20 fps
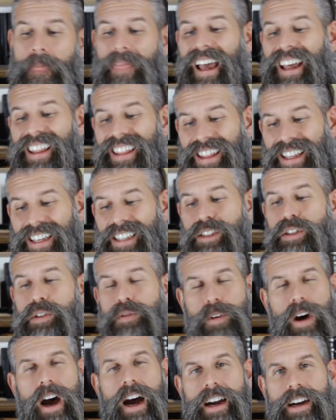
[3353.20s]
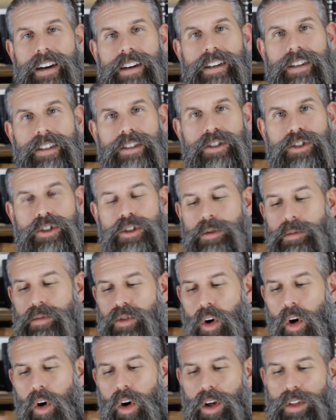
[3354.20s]
And this fire consumed
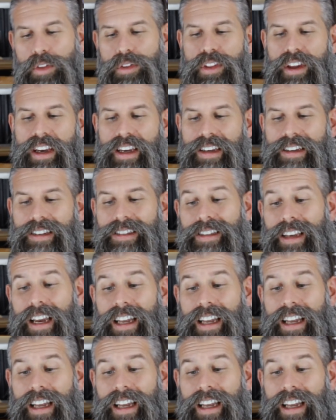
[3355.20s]
all things.